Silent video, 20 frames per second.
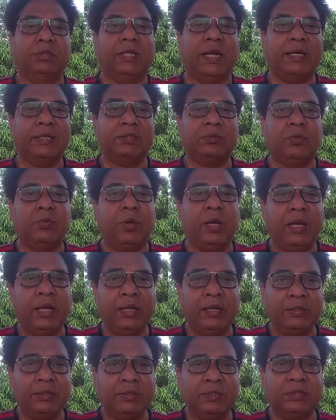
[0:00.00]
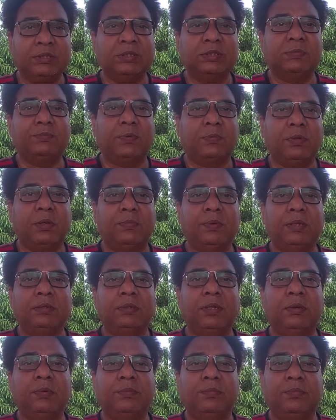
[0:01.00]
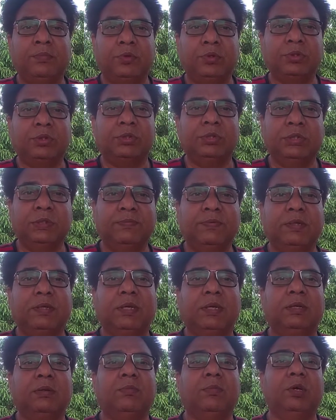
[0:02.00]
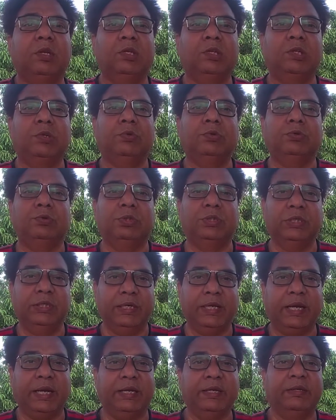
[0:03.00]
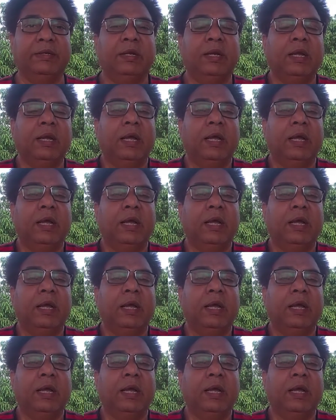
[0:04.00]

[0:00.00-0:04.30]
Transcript: That's why this is probably the most difficult molecule to degrade.